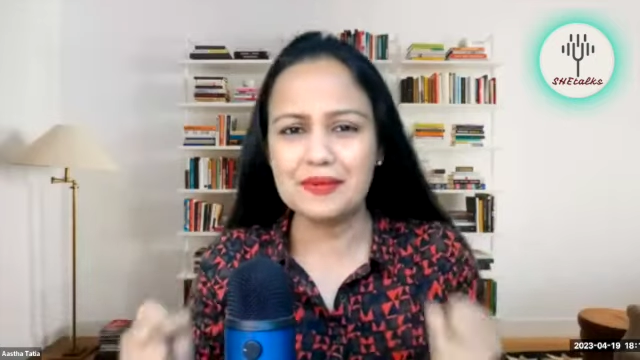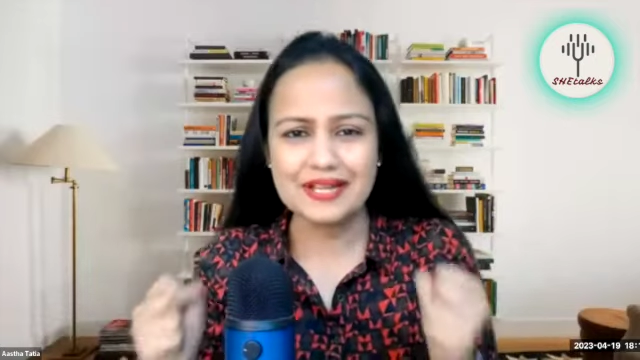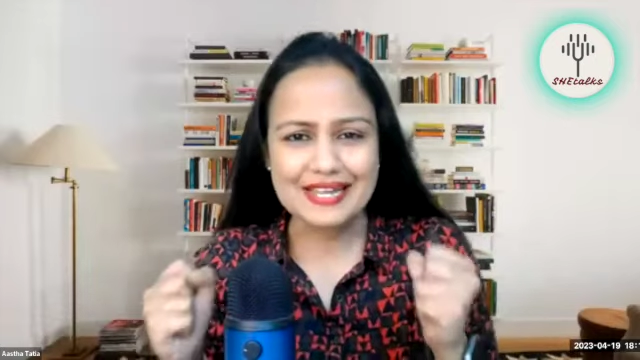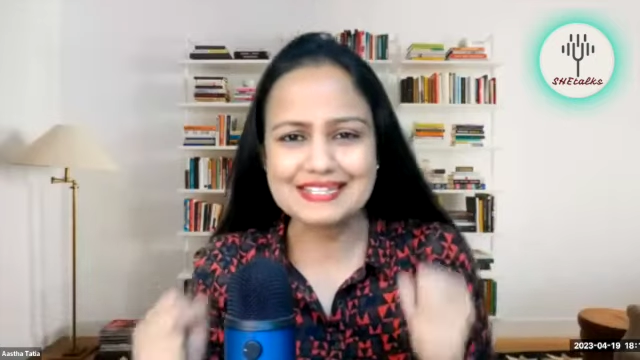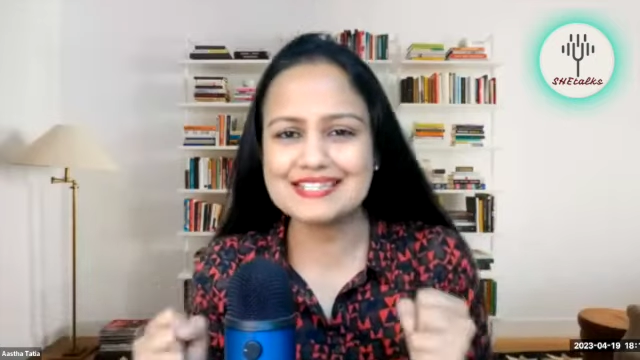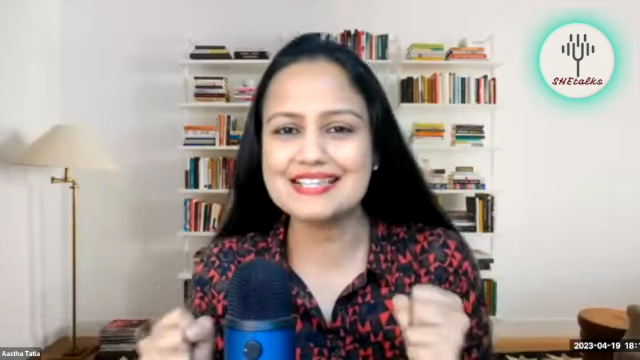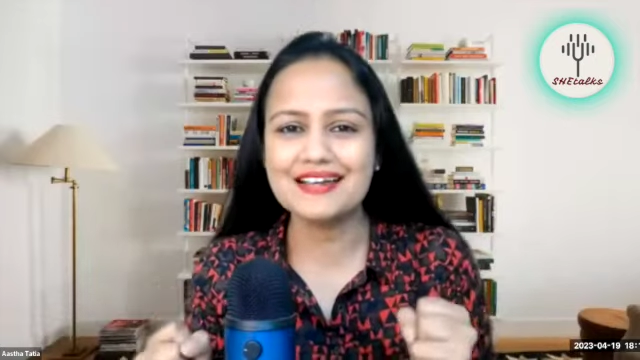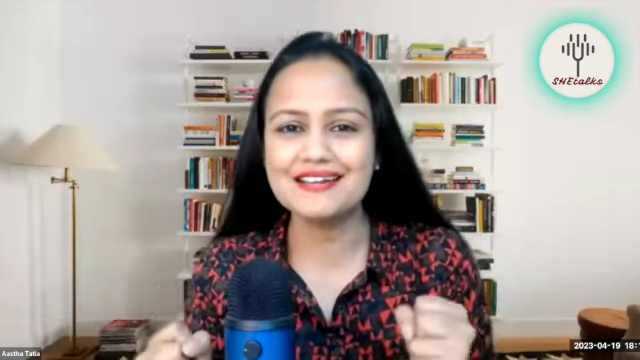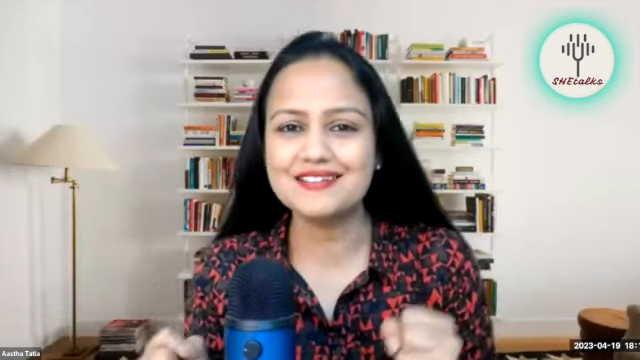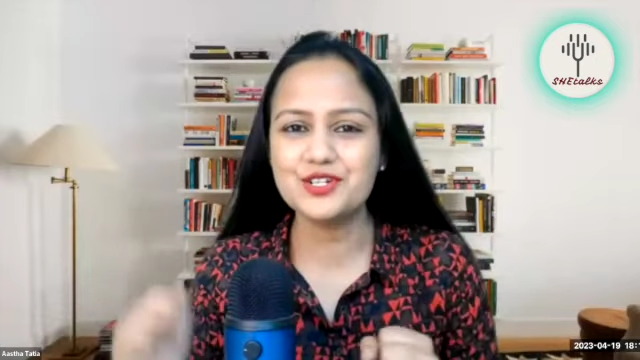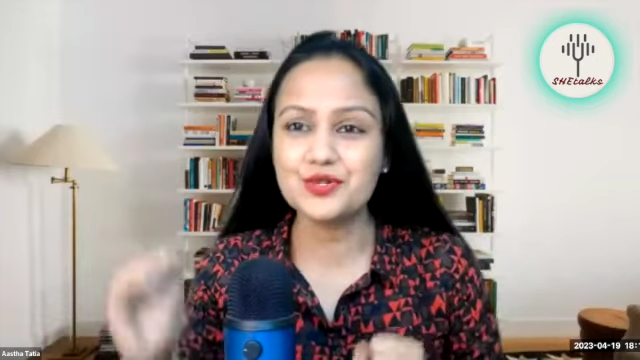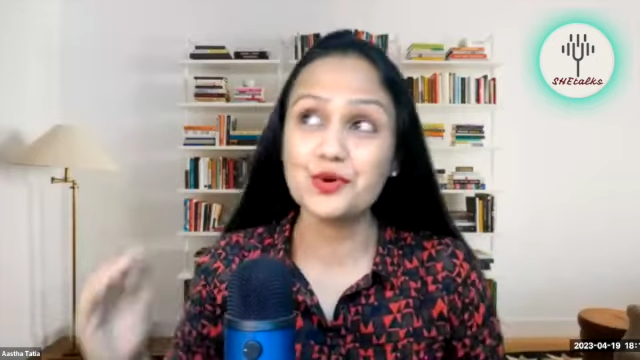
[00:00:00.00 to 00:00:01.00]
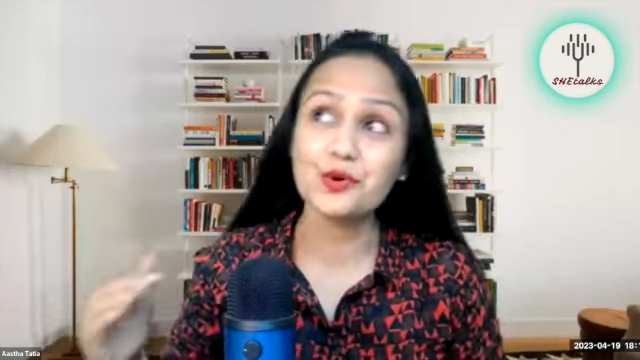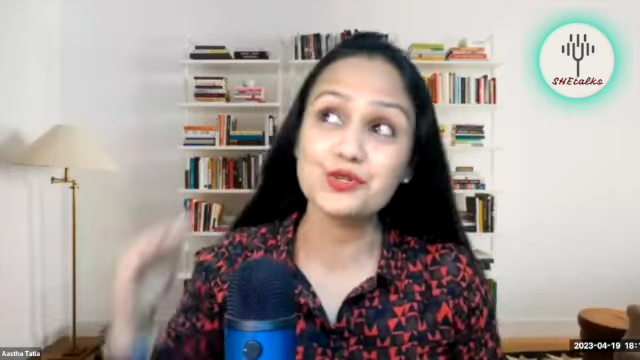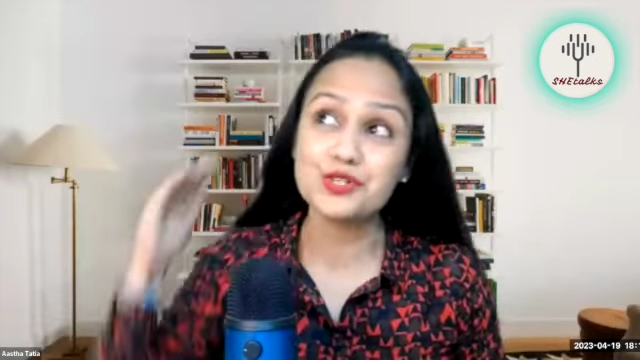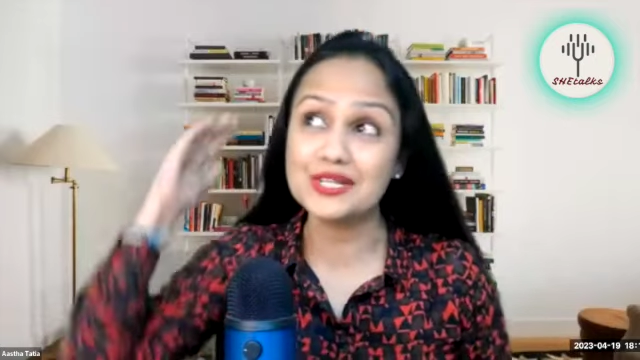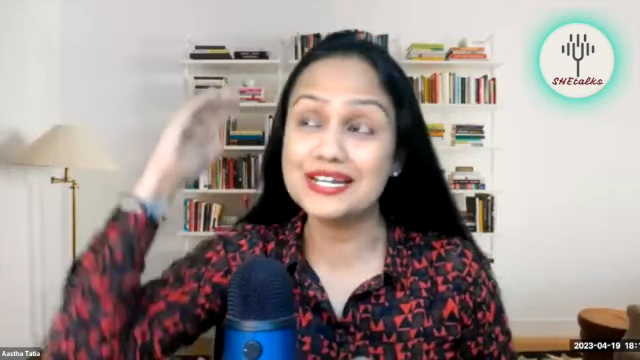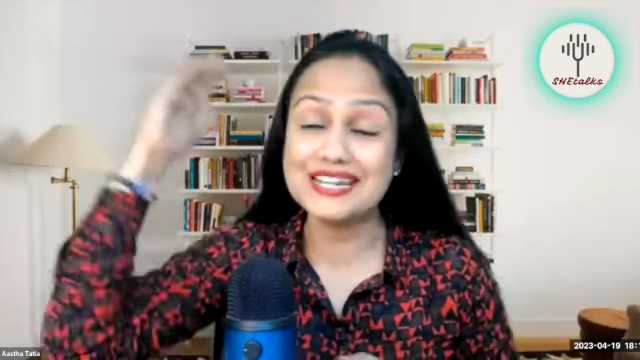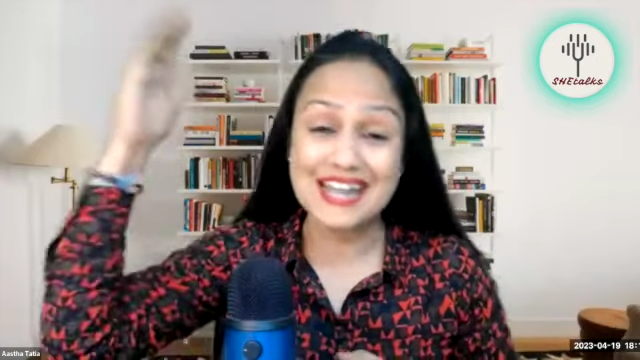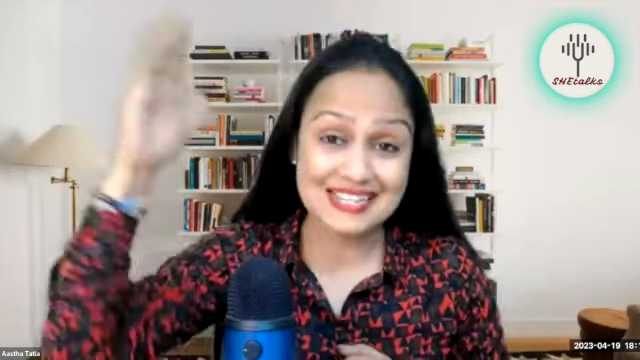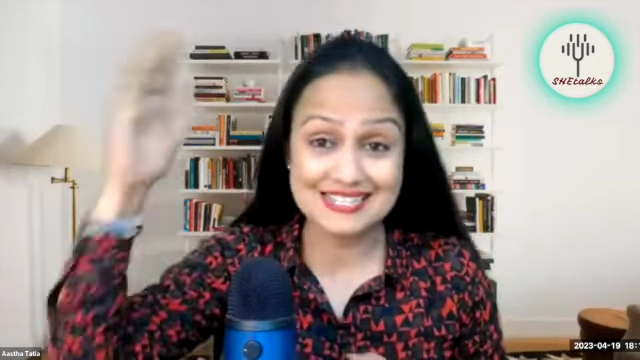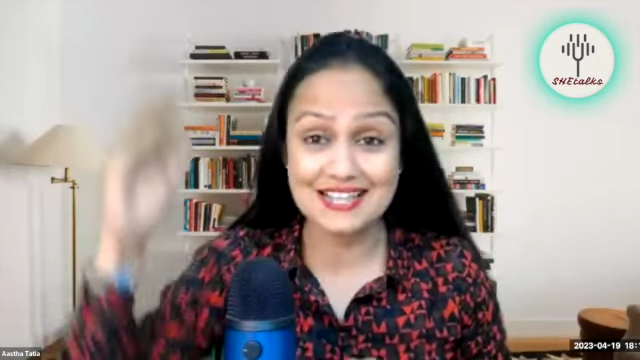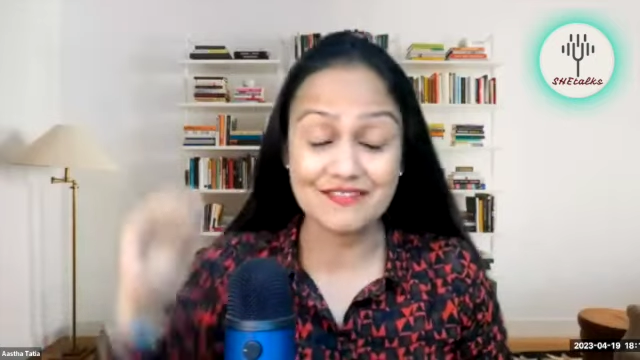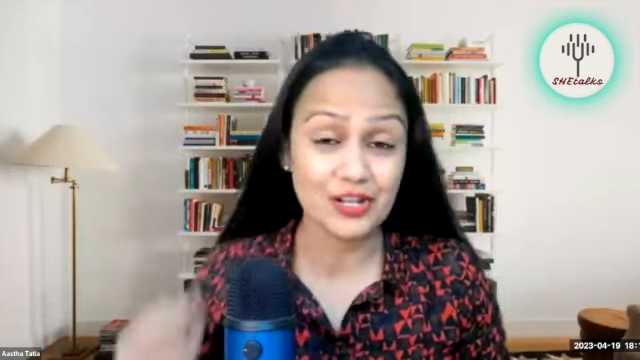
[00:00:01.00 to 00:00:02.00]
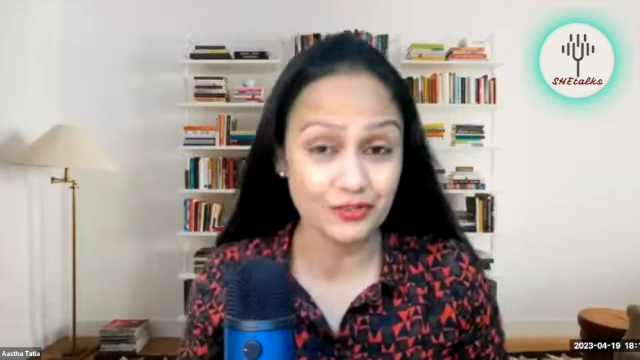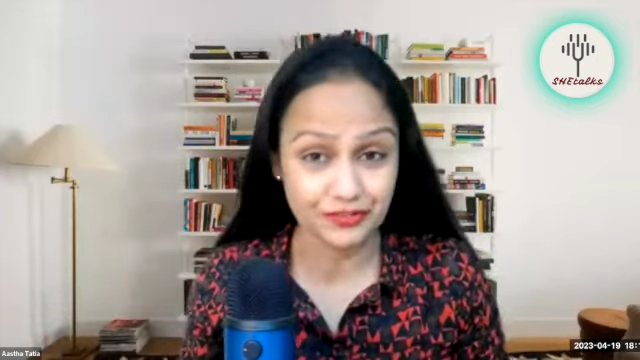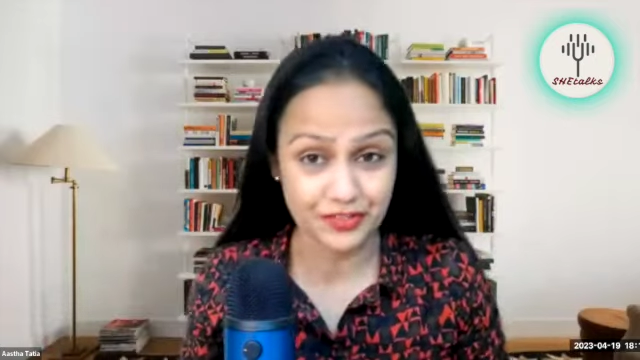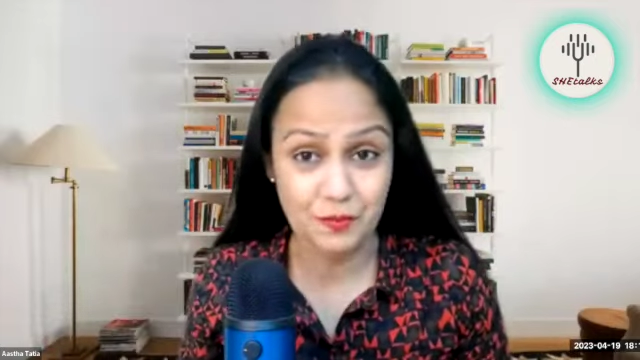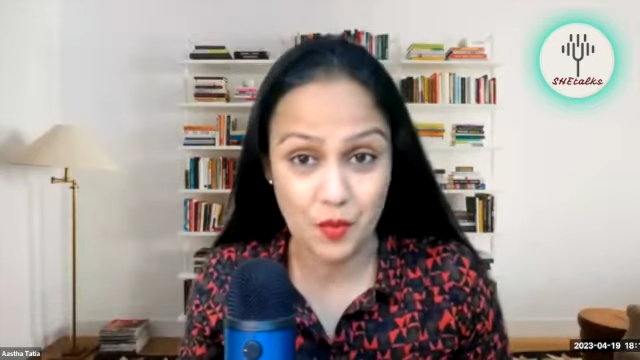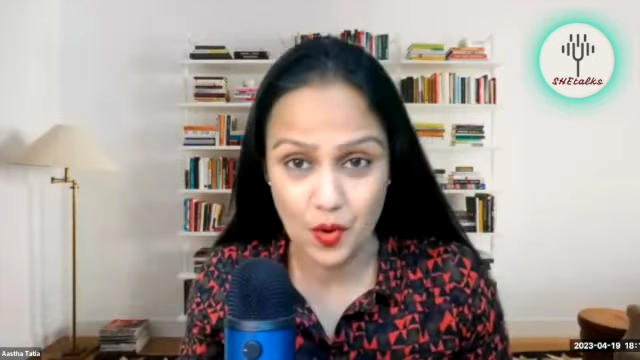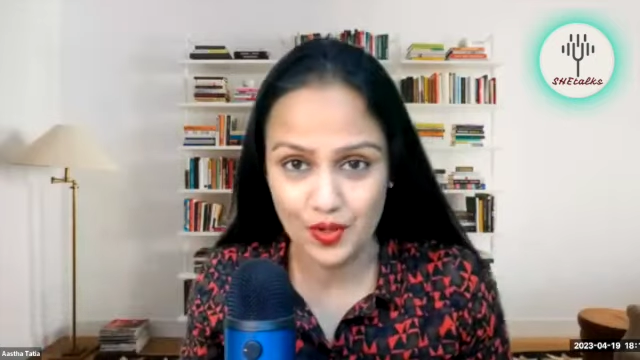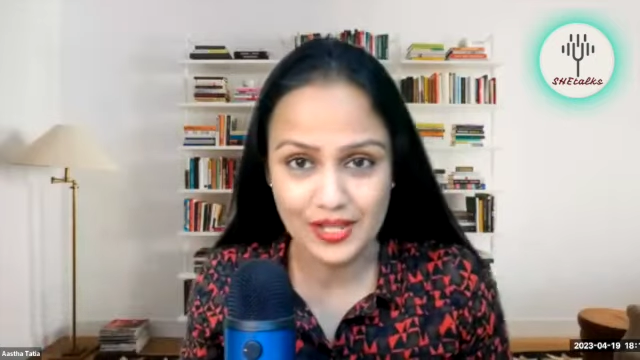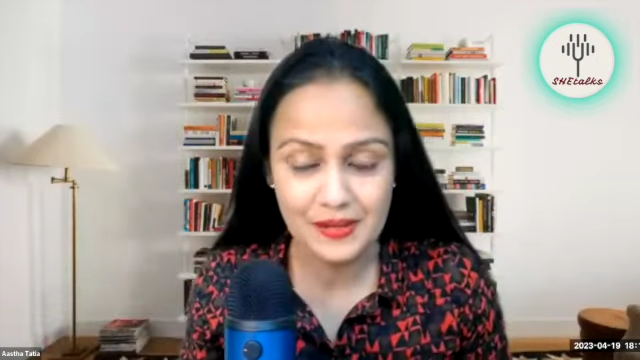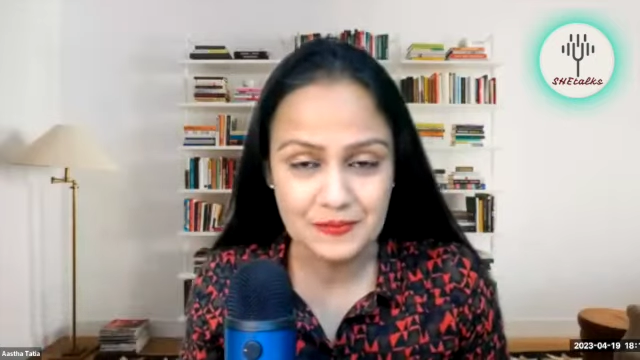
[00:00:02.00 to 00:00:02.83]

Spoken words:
excited to go to the next level of the mall.